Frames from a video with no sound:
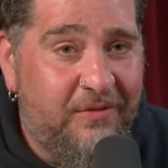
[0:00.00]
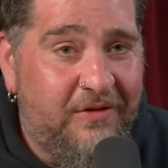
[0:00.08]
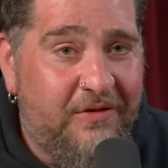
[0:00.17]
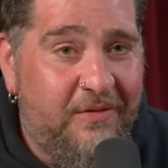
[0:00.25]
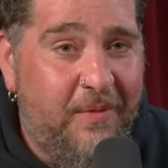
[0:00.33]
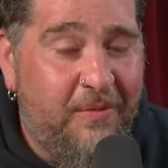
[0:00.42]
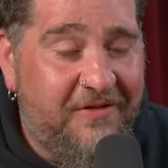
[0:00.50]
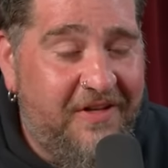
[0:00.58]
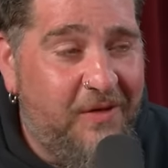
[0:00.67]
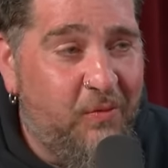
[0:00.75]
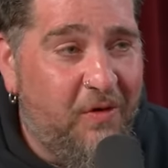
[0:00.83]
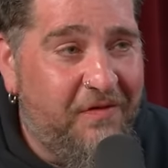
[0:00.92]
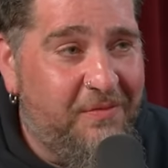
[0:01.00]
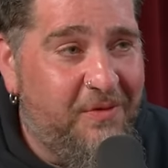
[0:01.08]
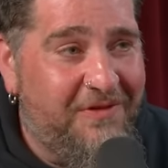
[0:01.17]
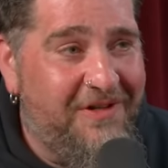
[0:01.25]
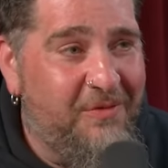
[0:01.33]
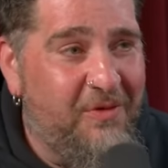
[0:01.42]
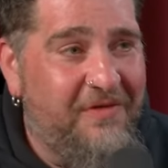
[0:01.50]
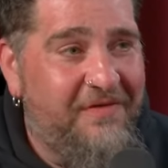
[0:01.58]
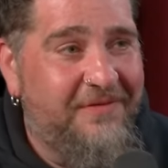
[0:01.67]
Do you remember Teen Wolf? The movie Teen Wolf.